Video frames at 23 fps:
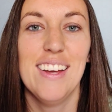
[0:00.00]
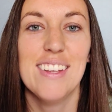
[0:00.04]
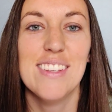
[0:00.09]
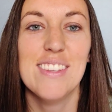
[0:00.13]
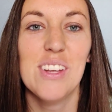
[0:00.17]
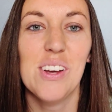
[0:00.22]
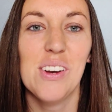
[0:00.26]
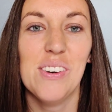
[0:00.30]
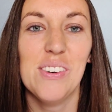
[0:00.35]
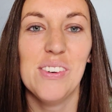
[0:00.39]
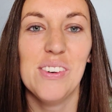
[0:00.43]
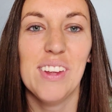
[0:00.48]

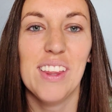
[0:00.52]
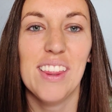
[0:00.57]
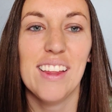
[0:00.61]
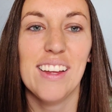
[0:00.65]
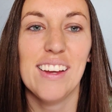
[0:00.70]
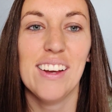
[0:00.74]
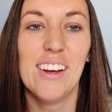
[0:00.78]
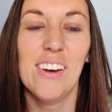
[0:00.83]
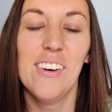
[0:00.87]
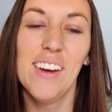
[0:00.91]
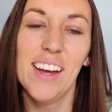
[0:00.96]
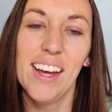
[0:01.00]
So
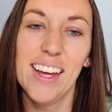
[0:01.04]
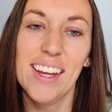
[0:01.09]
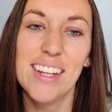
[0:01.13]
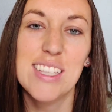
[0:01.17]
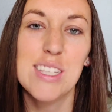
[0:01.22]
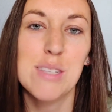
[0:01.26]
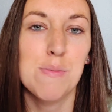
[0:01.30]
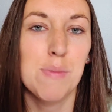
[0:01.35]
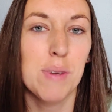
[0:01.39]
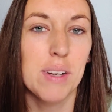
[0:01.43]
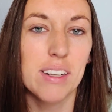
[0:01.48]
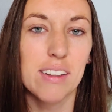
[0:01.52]
go ahead,
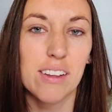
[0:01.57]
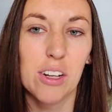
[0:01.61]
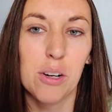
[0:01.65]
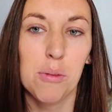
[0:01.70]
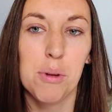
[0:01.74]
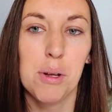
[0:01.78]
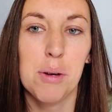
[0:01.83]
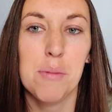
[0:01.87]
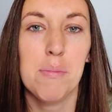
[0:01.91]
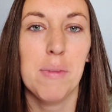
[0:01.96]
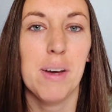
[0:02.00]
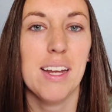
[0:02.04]
spend a little
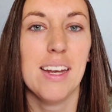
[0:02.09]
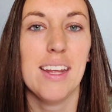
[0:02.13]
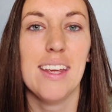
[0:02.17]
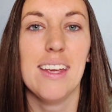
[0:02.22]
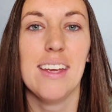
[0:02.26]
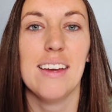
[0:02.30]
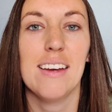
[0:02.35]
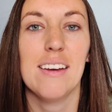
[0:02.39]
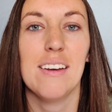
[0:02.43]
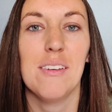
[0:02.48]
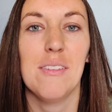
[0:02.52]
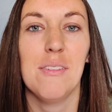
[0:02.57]
bit of
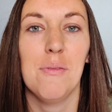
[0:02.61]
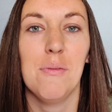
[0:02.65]
money,